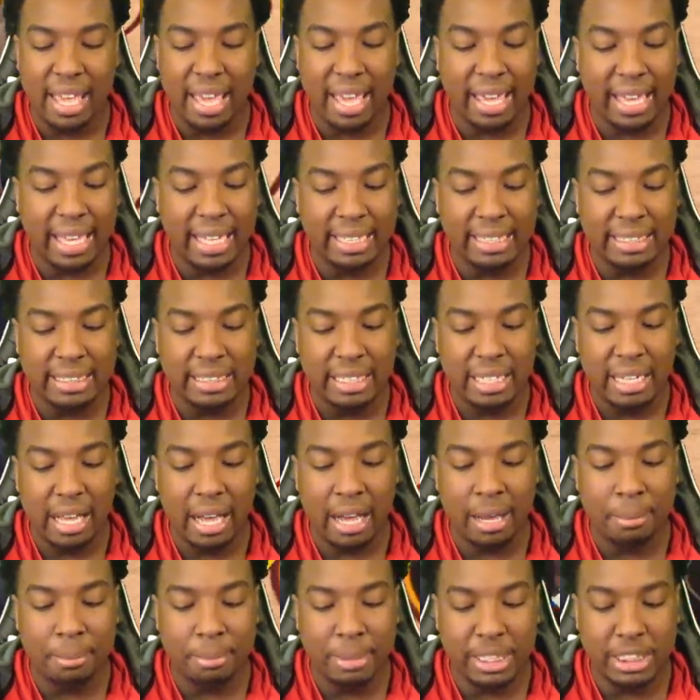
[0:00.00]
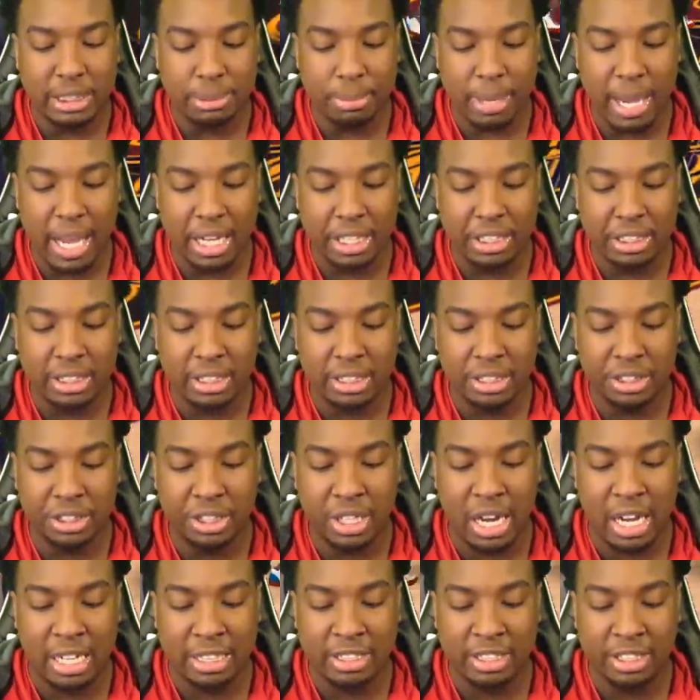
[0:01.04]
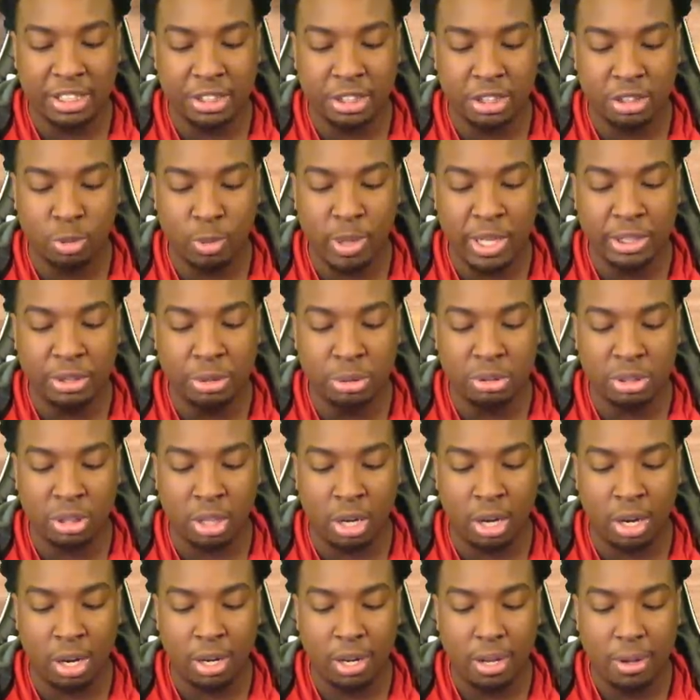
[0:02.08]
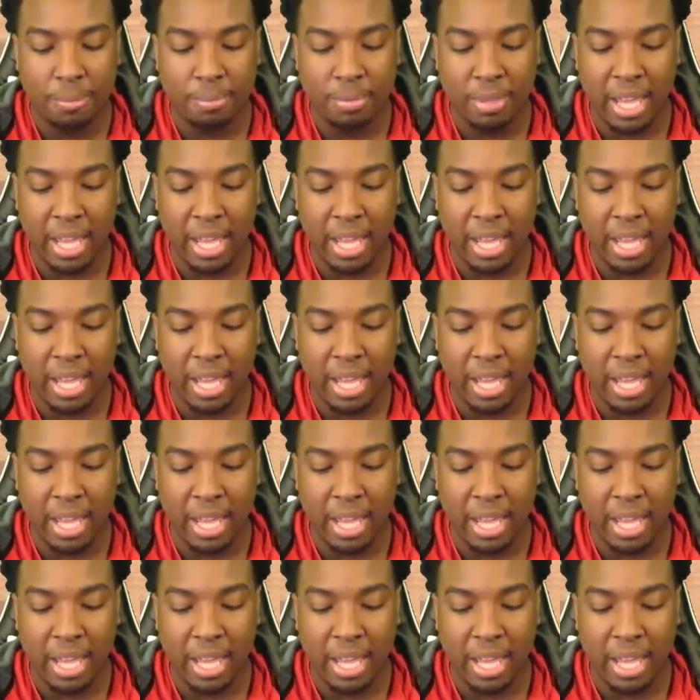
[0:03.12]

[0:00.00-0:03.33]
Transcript: is a mismatch because Johnson is just way too tall.